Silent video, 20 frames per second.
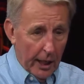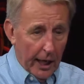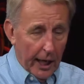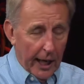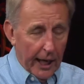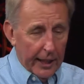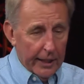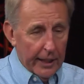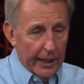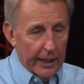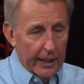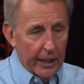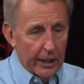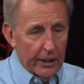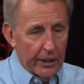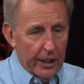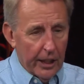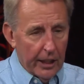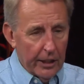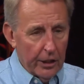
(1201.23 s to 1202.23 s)
and they
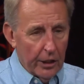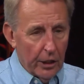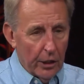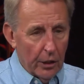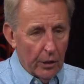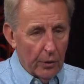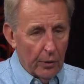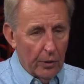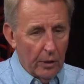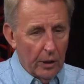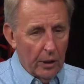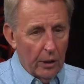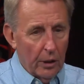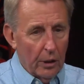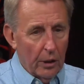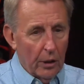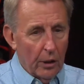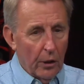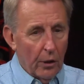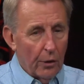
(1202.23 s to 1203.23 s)
continue
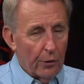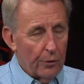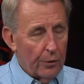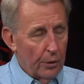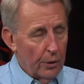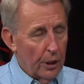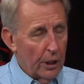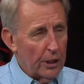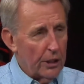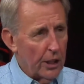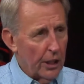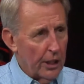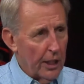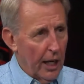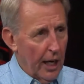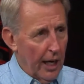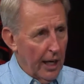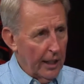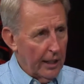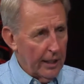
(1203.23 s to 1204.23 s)
through the
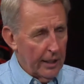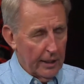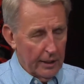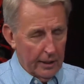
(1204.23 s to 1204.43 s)
Tenach.